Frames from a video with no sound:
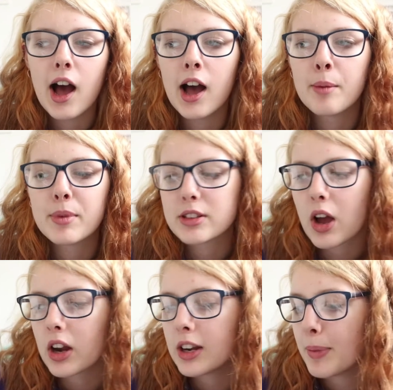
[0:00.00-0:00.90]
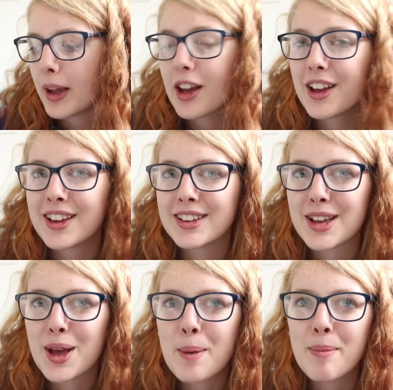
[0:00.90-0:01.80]
It's only because
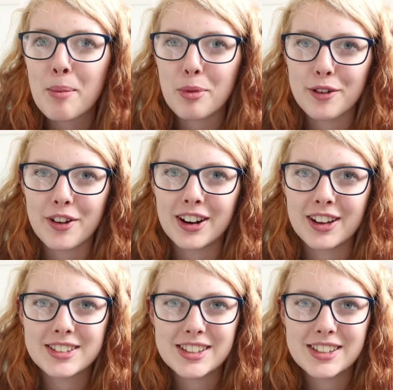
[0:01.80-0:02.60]
my boyfriend likes